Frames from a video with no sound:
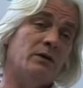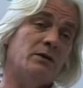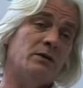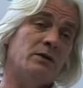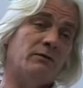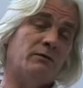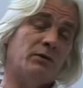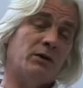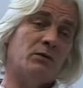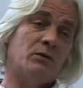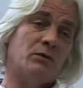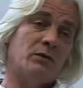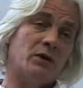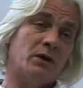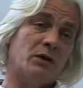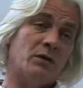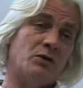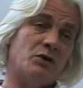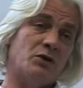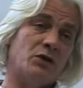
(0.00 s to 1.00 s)
difficult
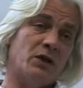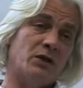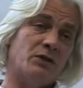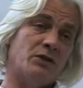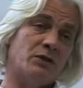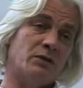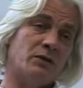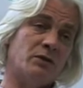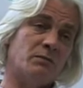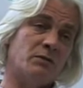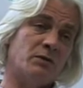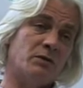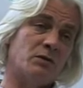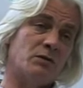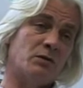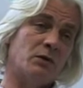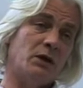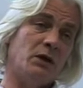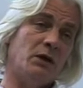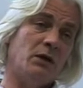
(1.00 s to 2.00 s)
negotiations
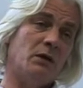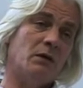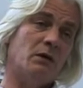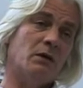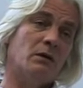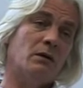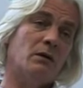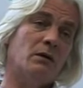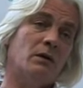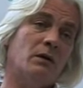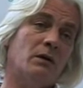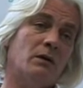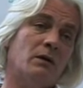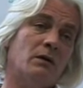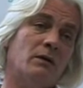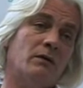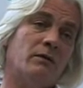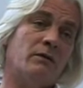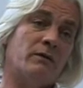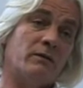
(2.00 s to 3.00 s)
between
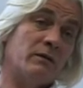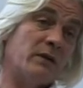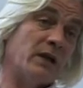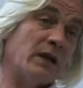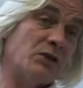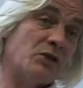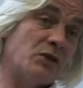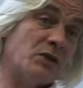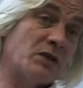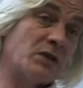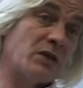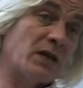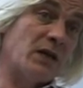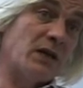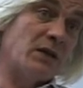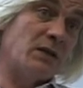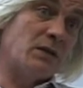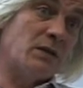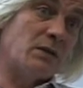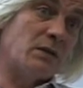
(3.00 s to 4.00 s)
nation
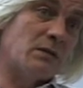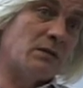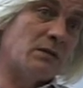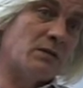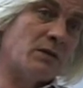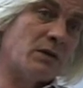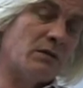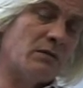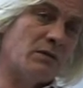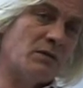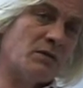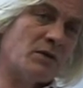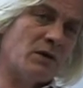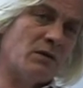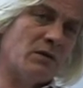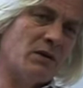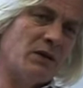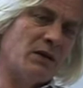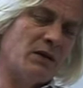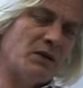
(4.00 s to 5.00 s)
states. So,
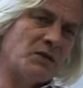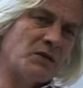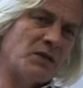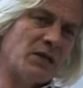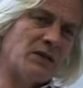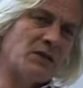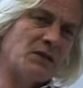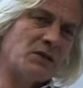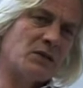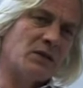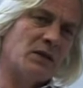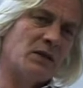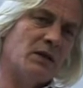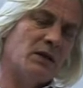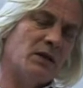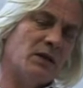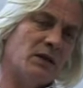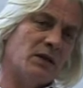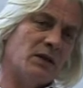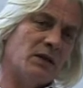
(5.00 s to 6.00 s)
so in a sense,
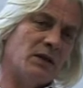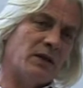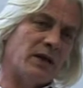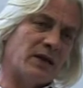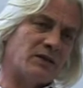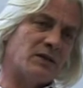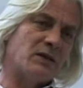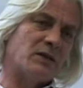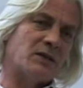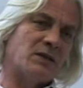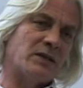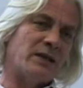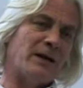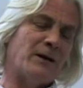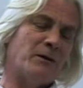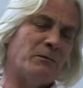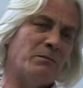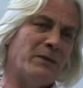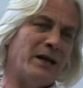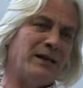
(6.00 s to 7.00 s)
that it's
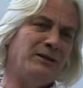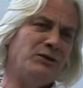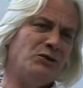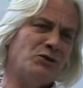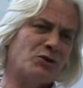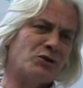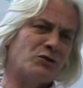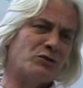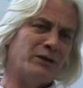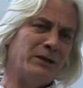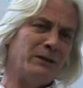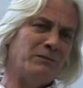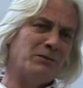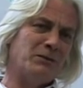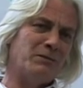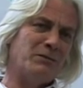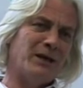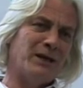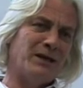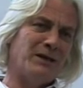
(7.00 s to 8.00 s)
now mainstream
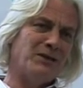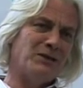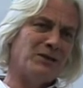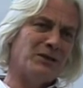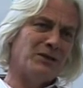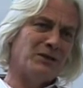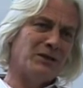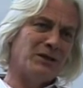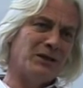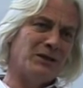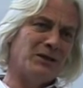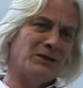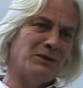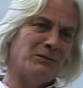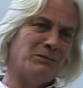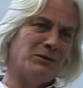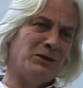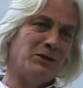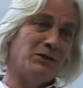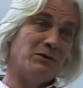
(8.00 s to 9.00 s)
debate in, in the
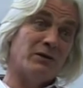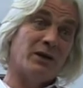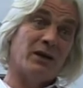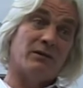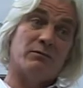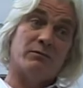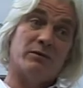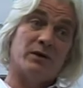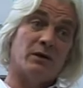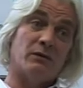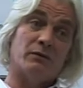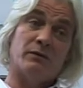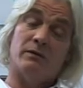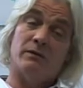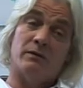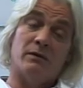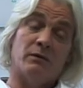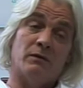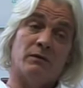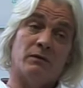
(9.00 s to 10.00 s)
media and everywhere else is
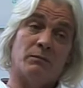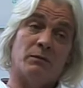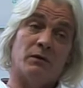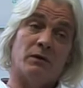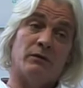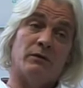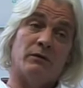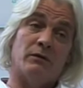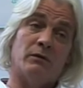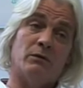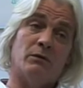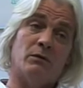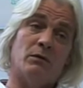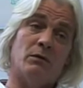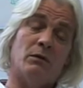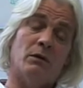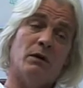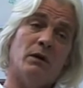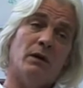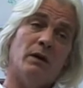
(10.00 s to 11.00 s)
no surprise at all.
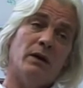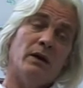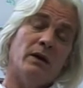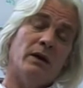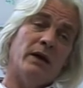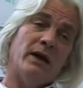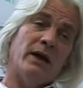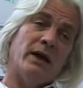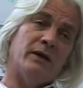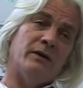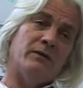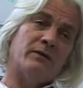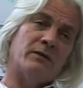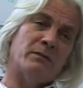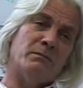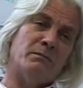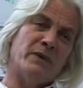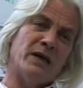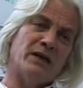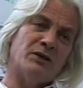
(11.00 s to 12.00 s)
And it's a
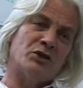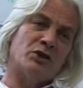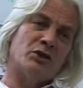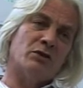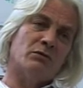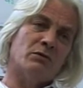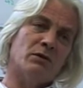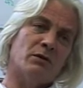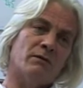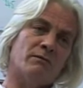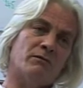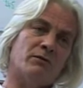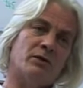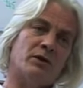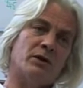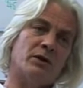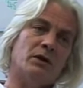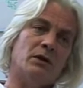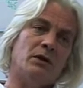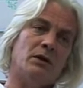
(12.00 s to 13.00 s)
measure of
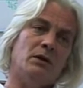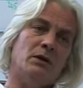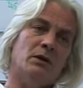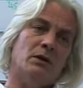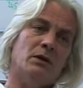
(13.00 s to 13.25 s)
the